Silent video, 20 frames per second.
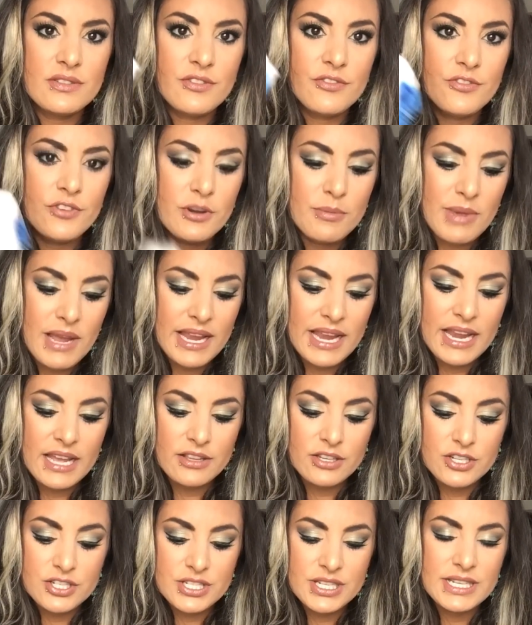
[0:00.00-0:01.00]
for my
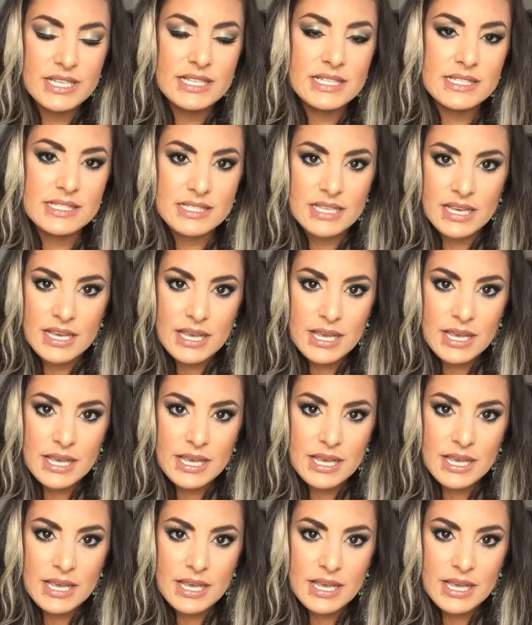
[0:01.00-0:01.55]
allergies,